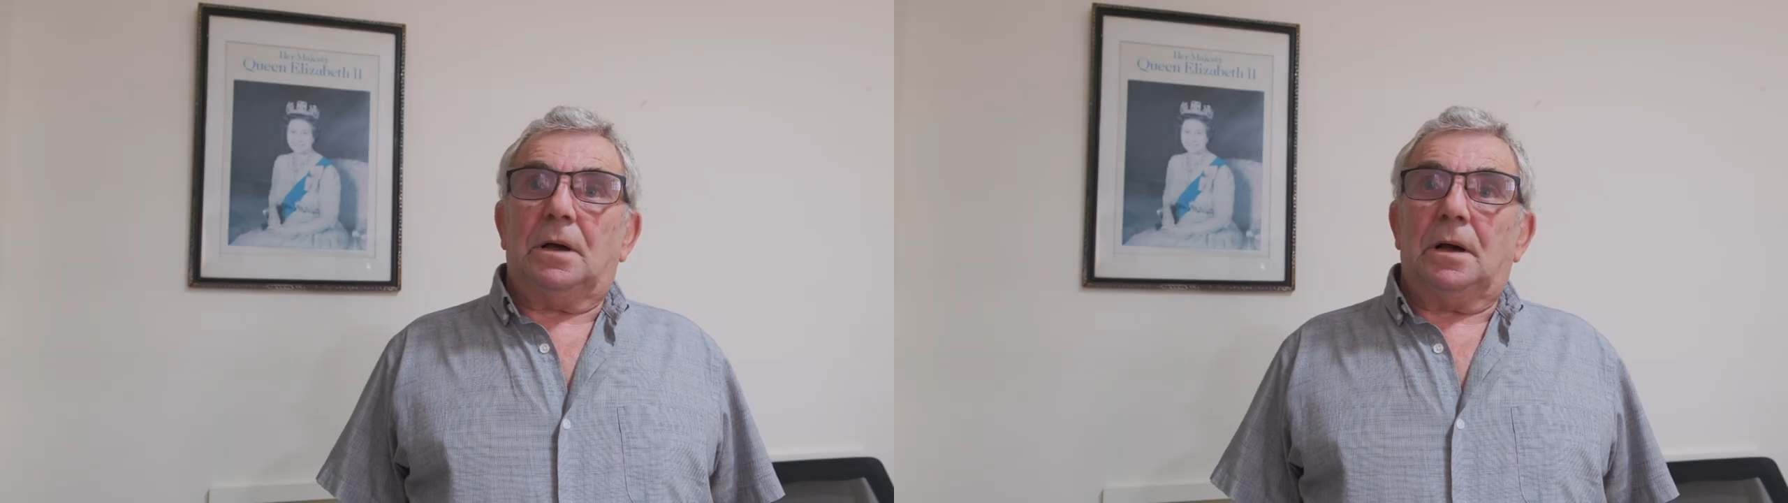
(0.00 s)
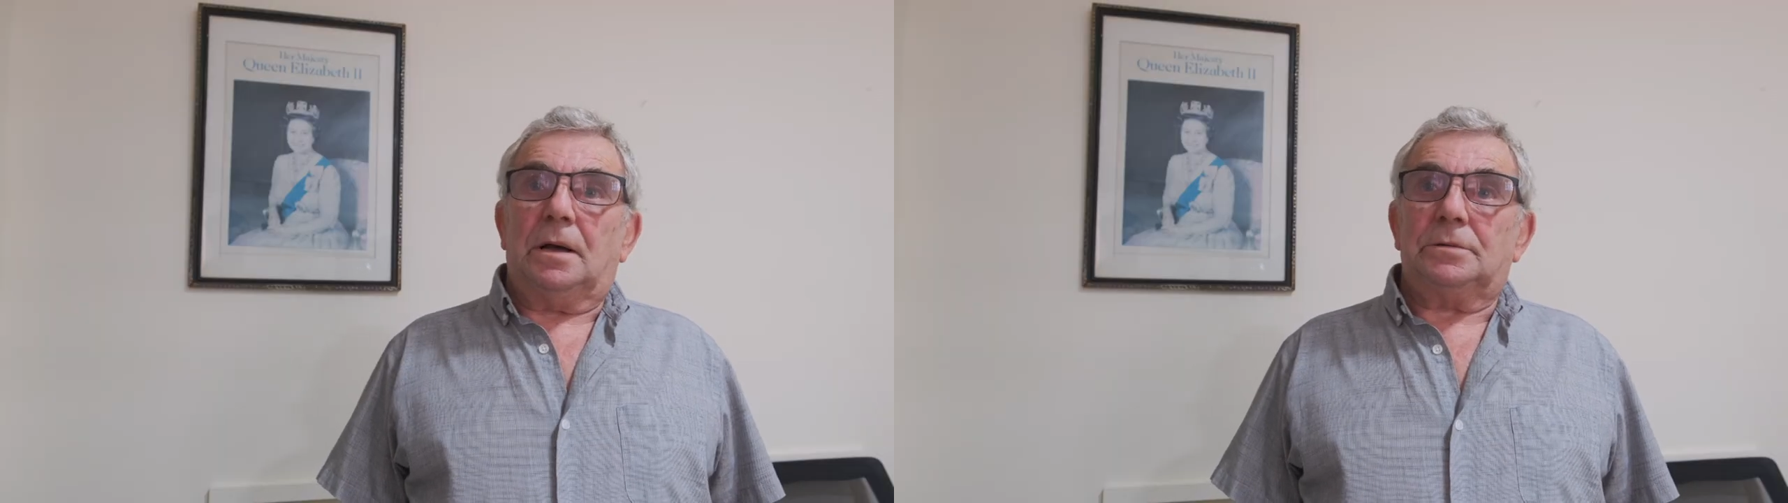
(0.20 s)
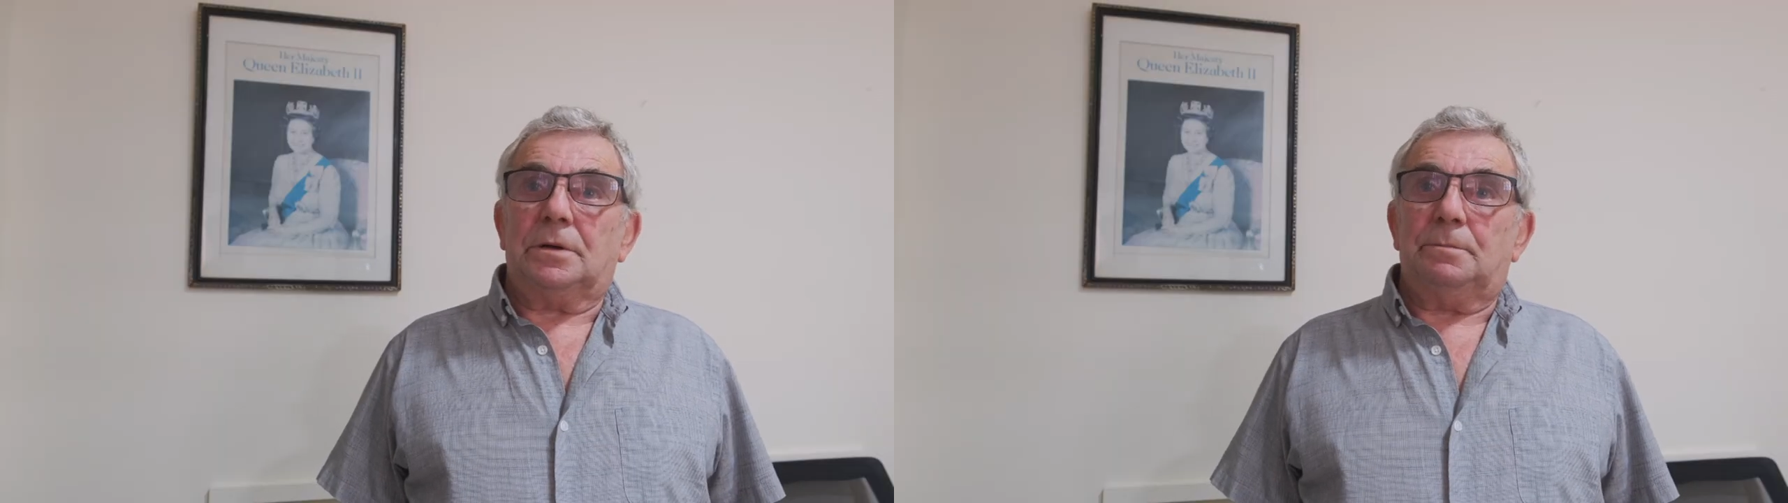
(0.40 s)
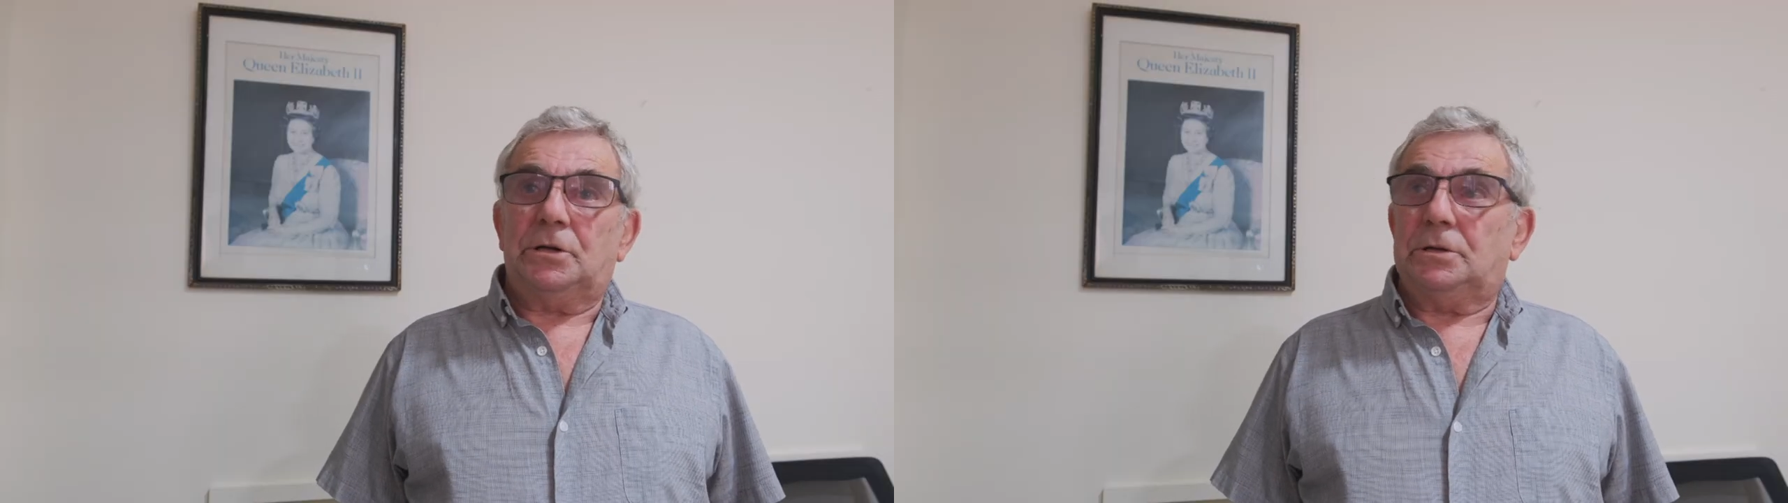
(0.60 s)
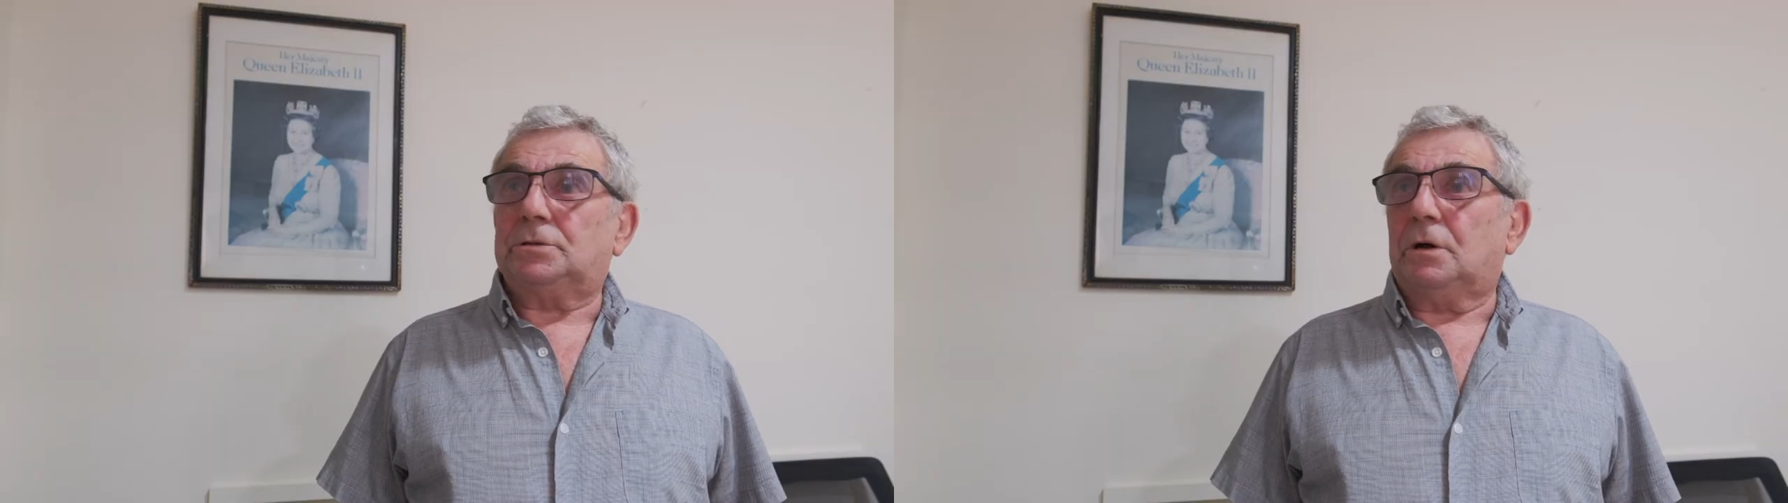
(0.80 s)
as a
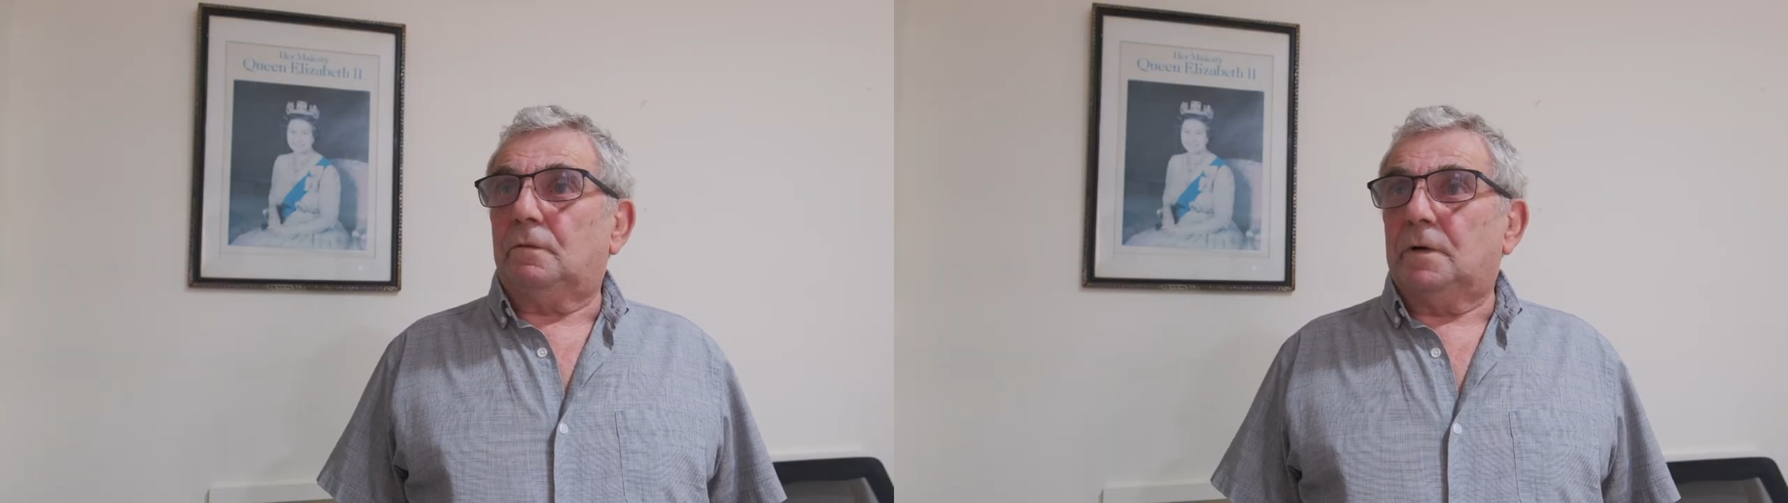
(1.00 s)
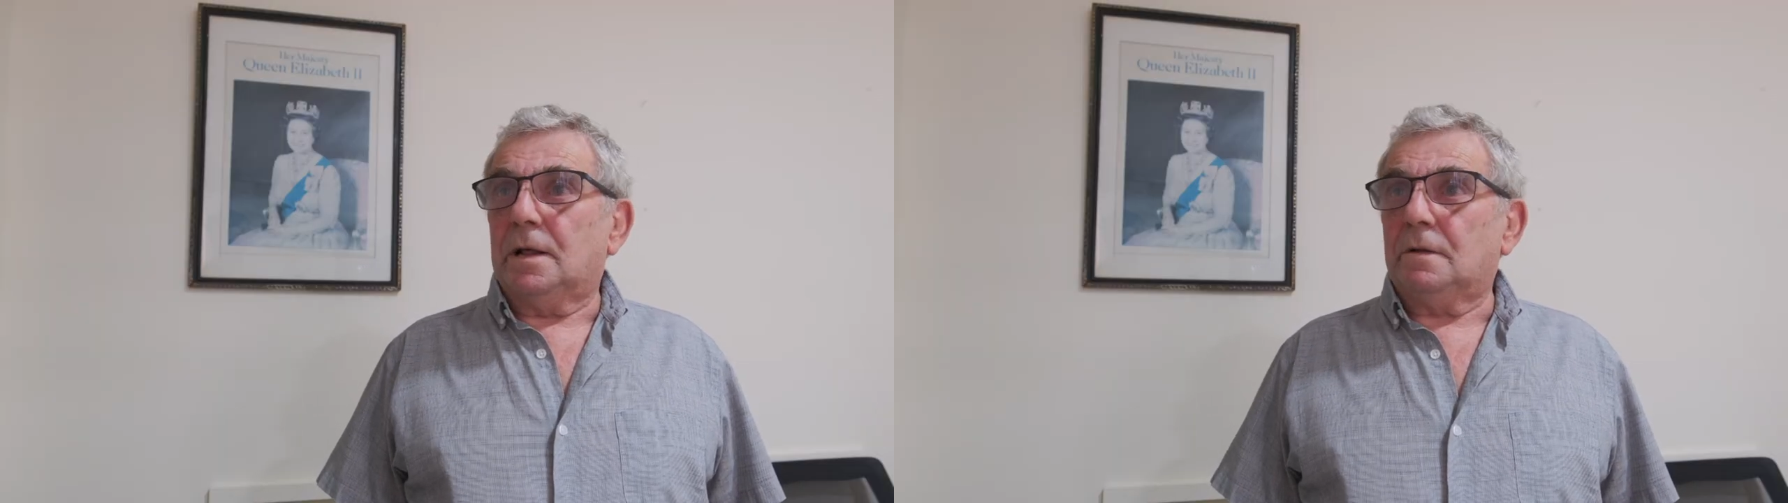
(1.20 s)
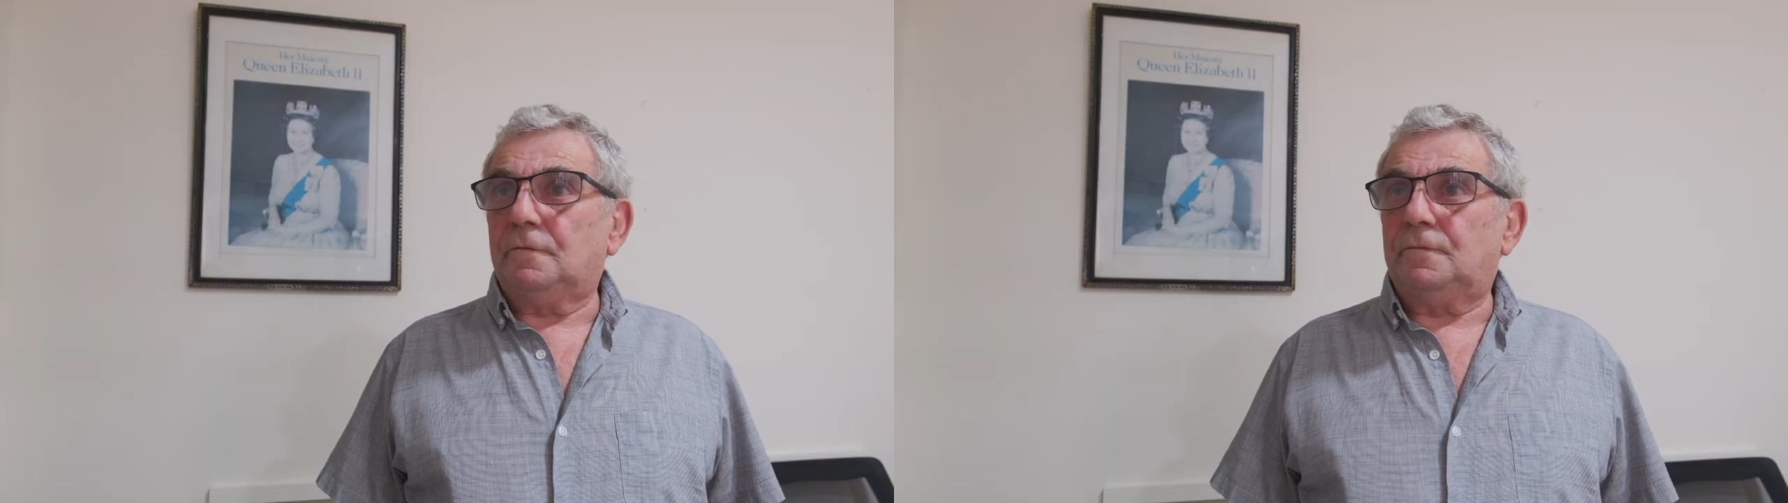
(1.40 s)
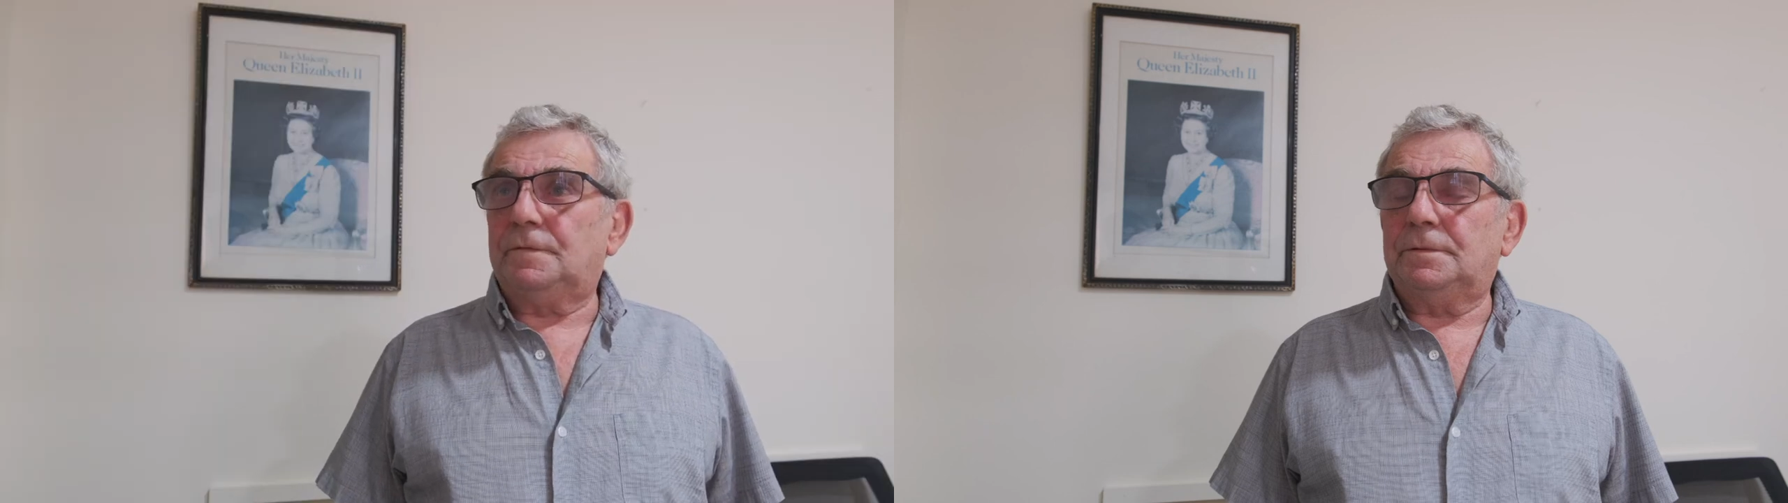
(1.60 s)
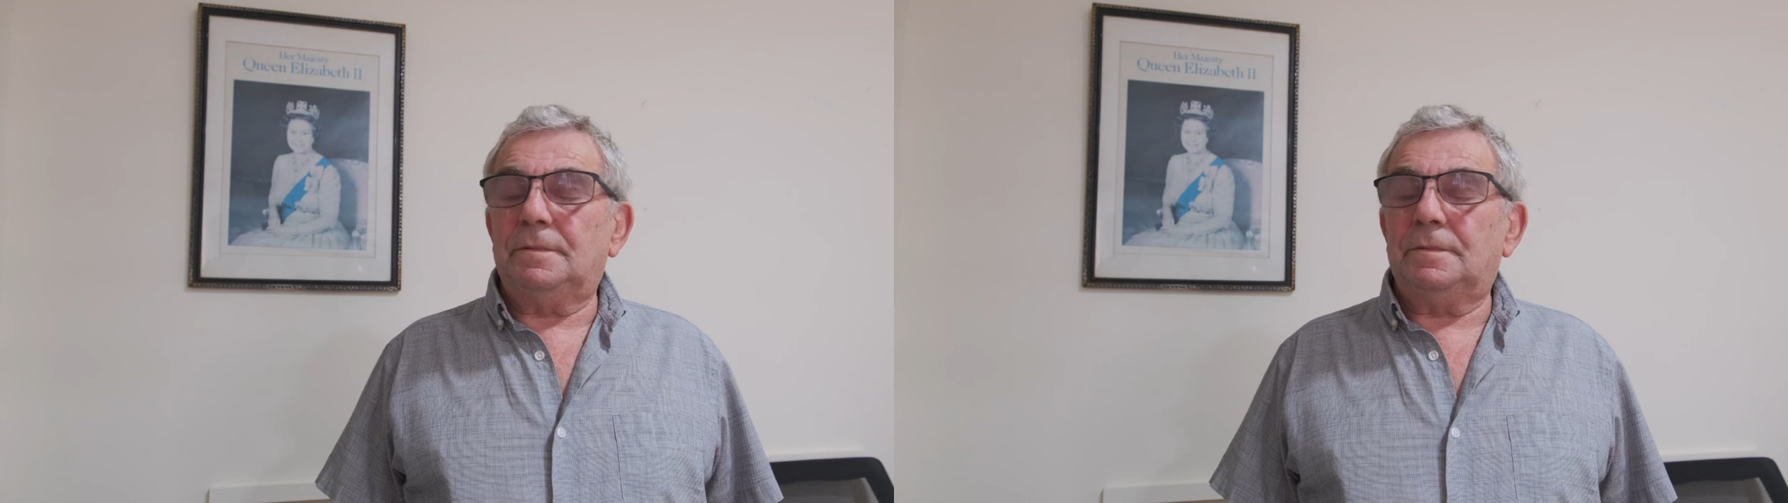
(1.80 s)
Minister of Health